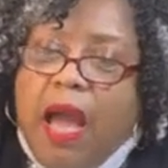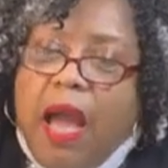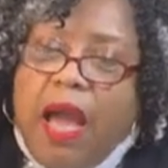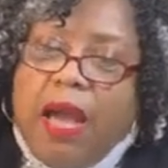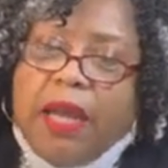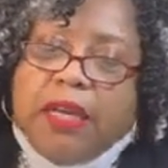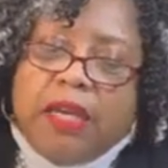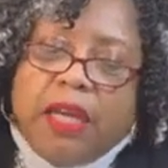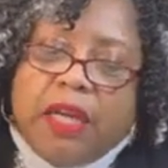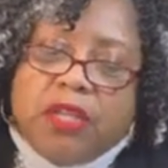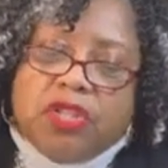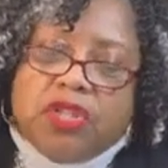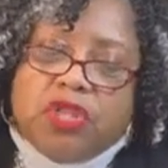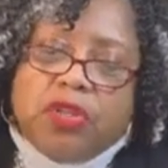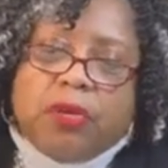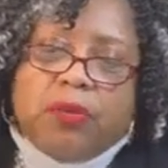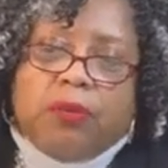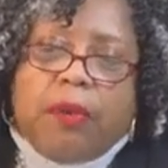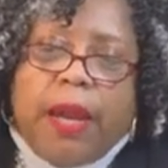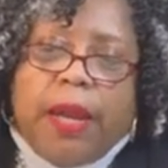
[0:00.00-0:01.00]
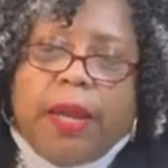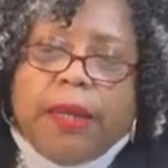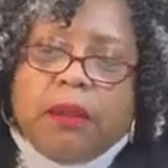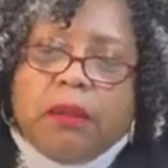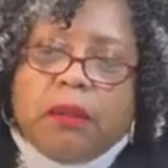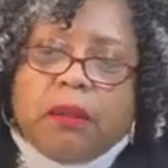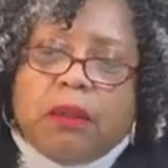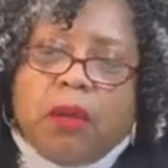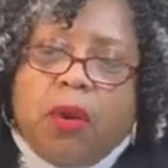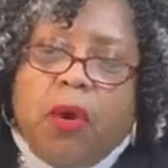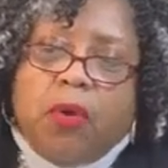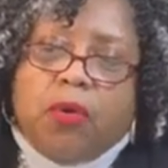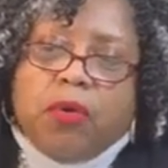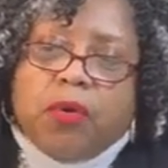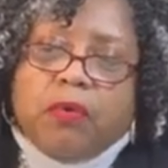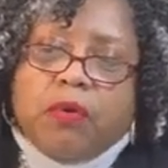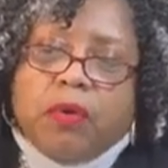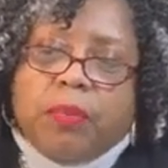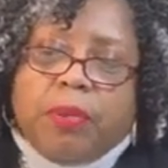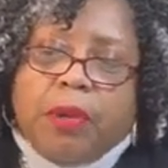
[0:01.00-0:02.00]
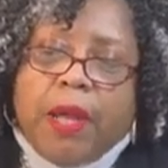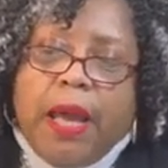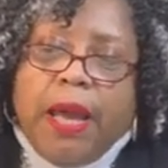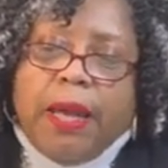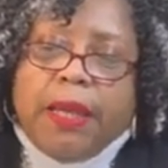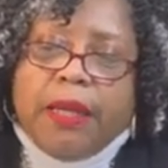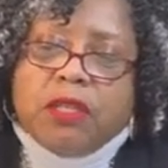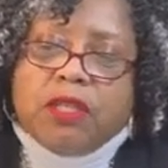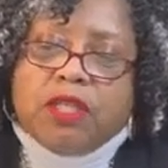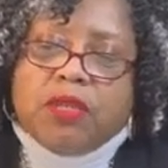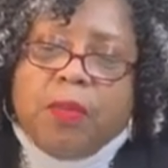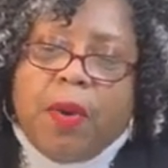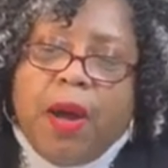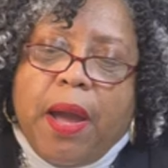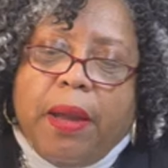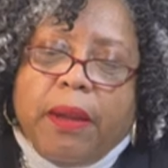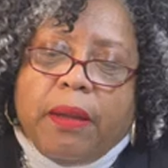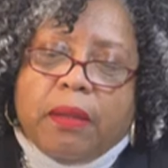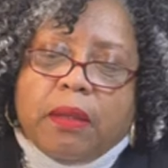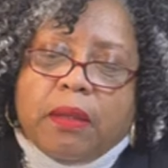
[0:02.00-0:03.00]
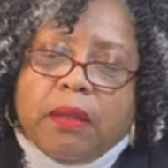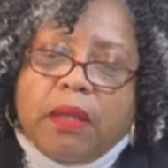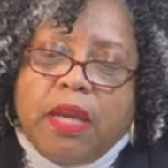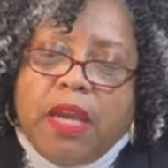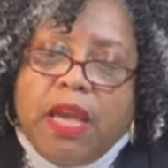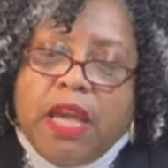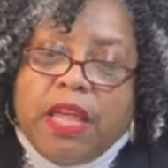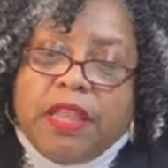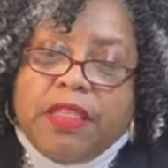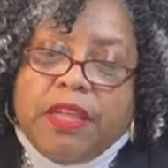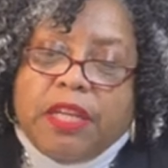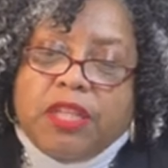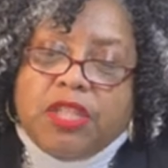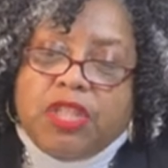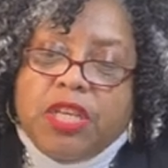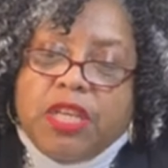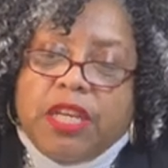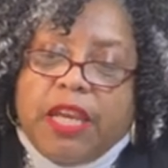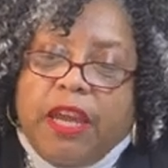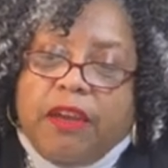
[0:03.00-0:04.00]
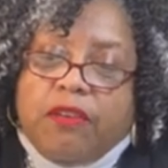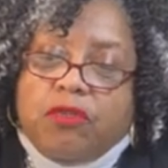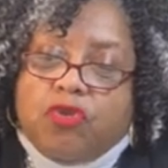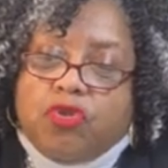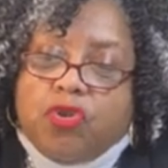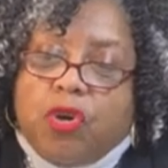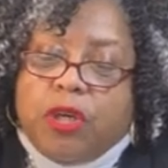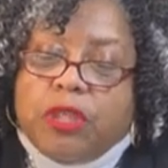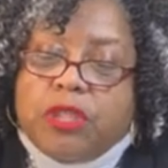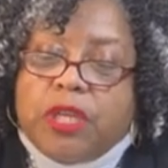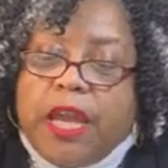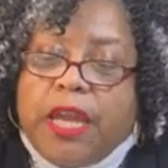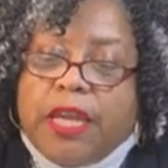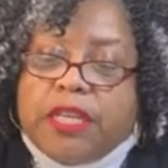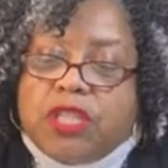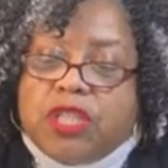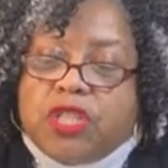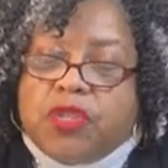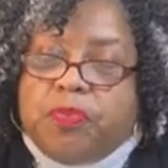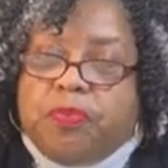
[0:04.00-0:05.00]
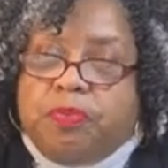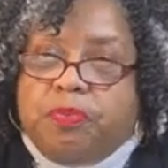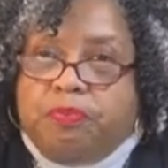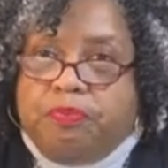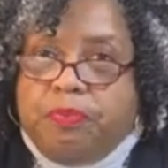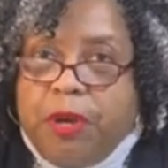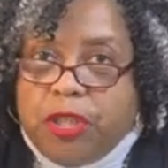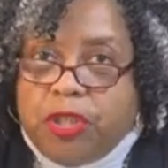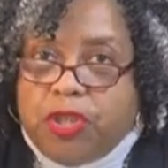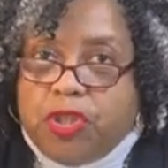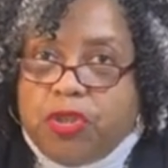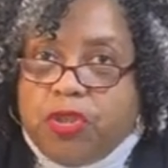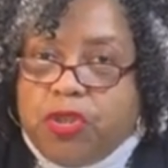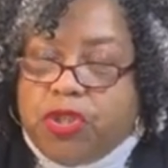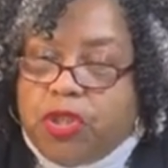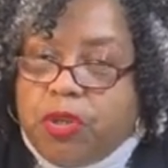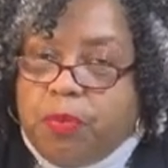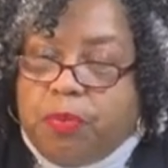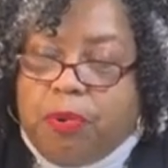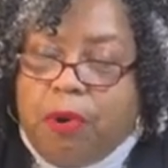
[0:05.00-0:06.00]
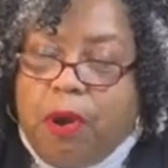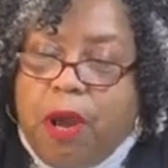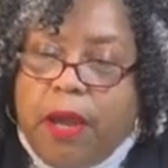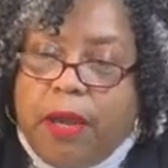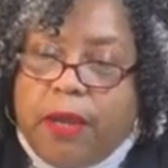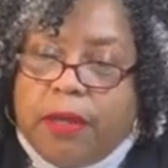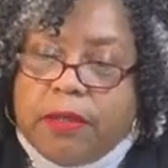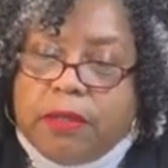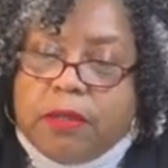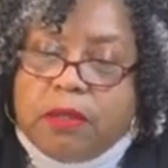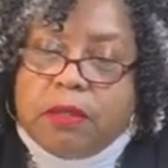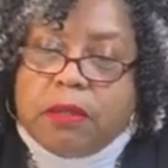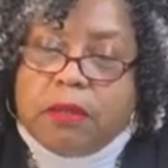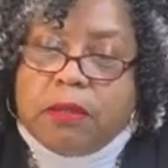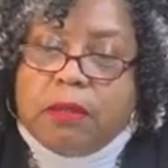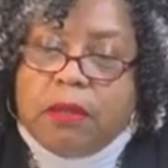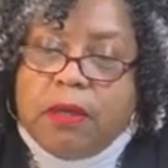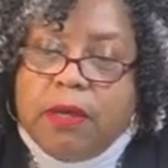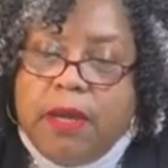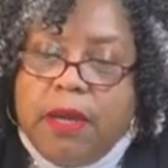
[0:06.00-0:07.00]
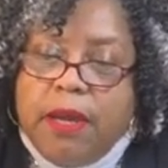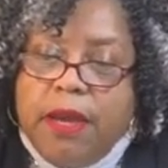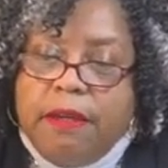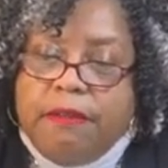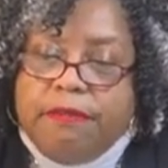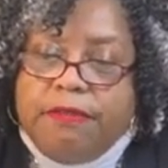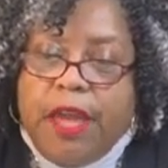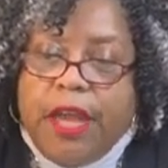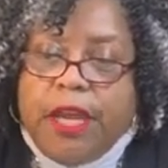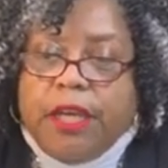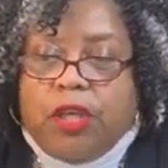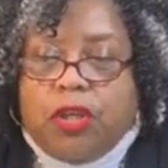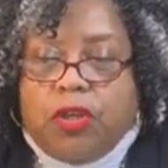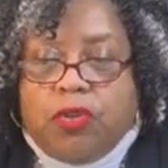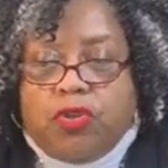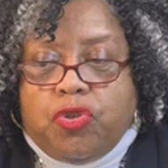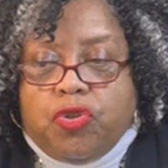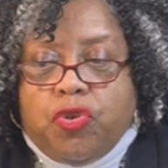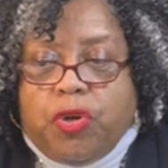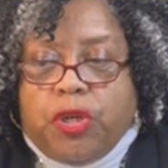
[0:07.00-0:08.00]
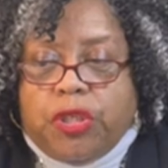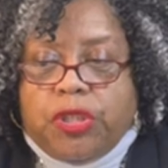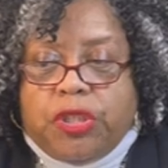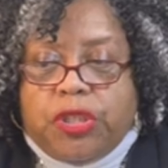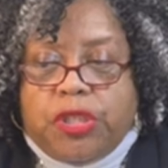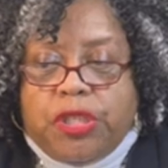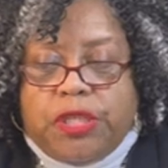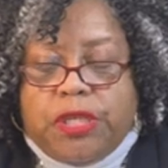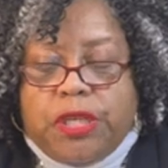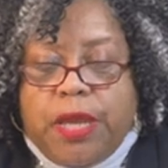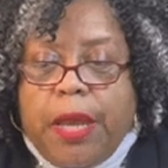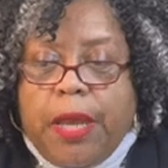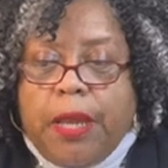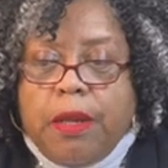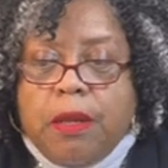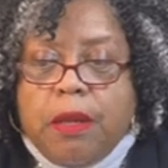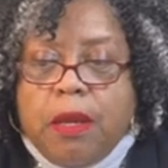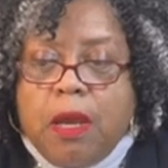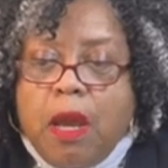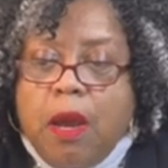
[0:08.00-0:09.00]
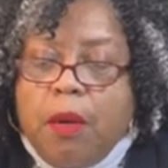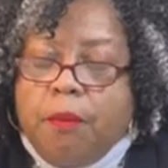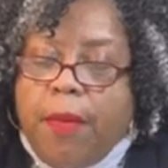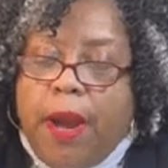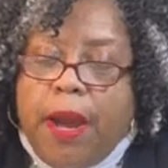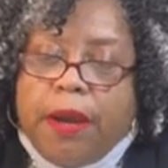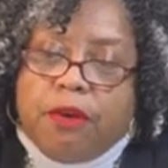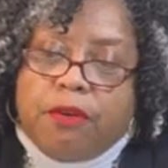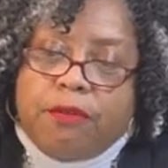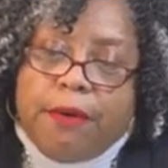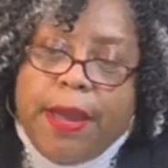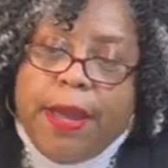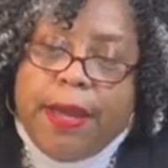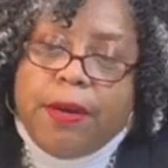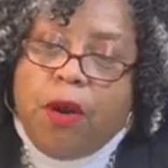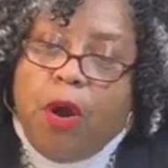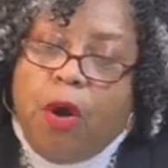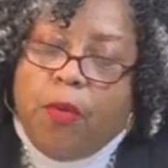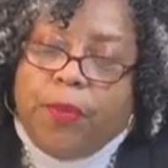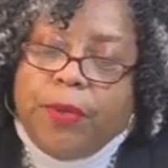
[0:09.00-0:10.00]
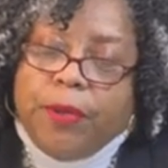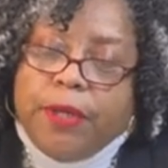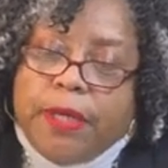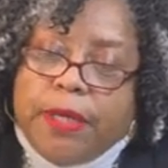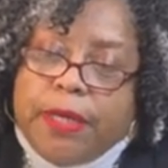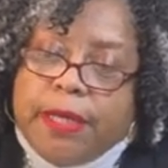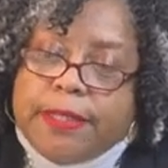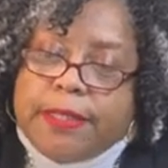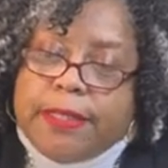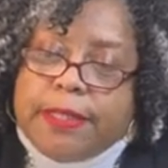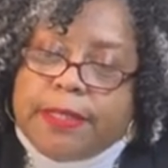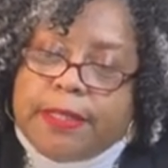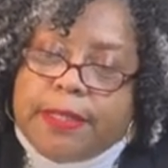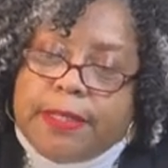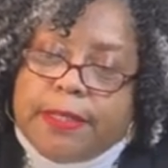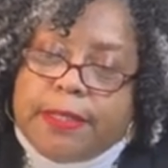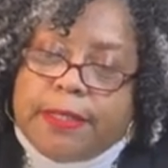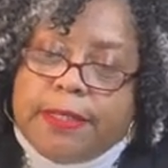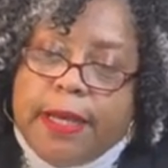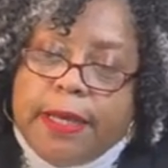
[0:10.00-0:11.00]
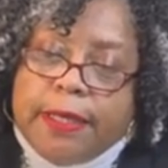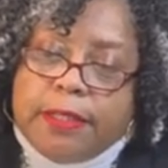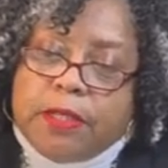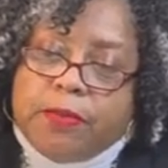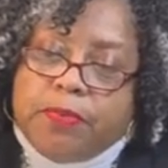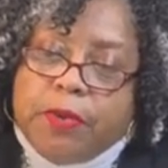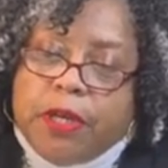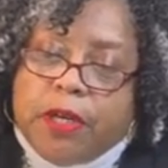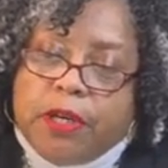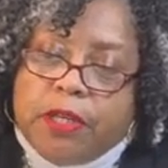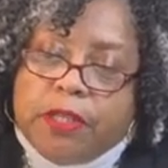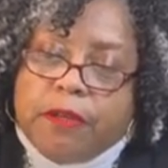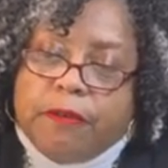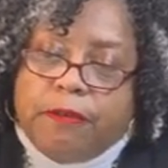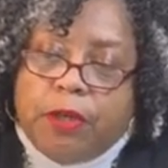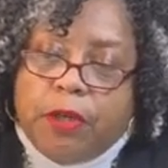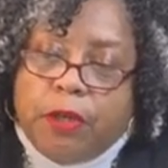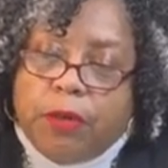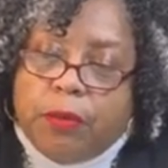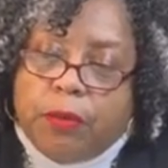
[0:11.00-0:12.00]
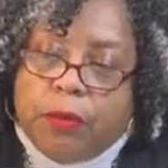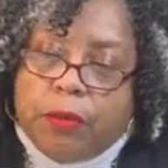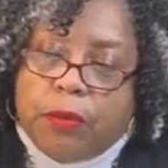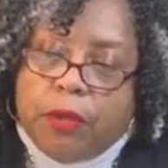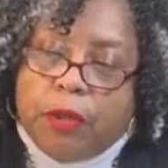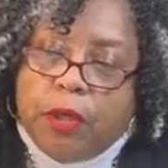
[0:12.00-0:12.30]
I guess you're right, the owner replied and smiled. Then she gave George a special surprise. Thank you, George, she said. My grand opening is a success because of you.